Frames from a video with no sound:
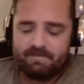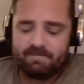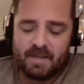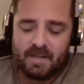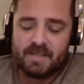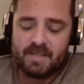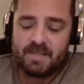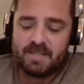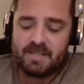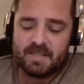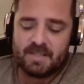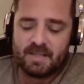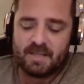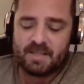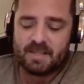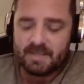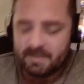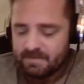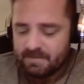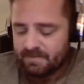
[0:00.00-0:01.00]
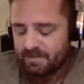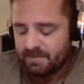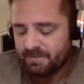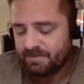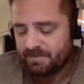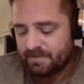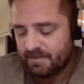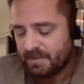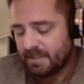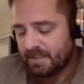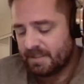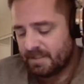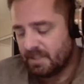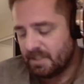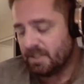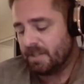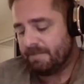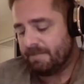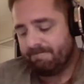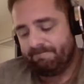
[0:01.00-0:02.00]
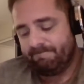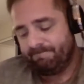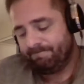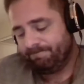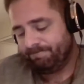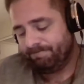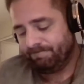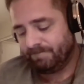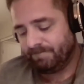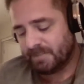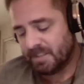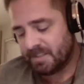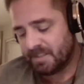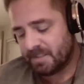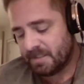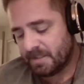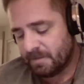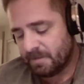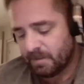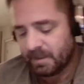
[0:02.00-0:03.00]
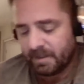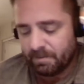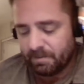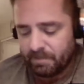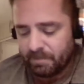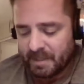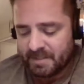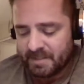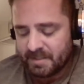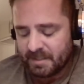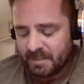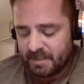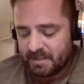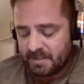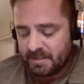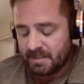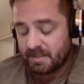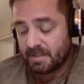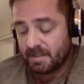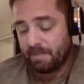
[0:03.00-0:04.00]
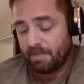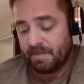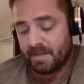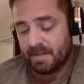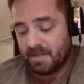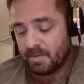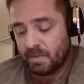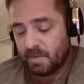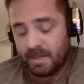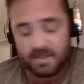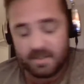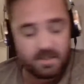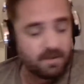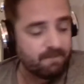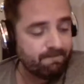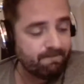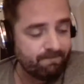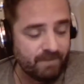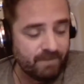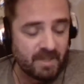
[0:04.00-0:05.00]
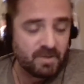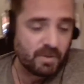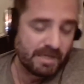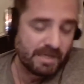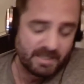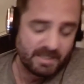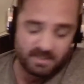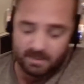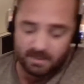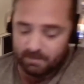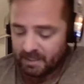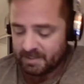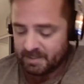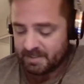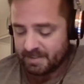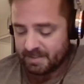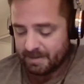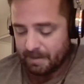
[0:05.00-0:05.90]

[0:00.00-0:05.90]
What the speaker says: I just think that's good. This is one of the best things that's happened this week. So that's why it's on my list.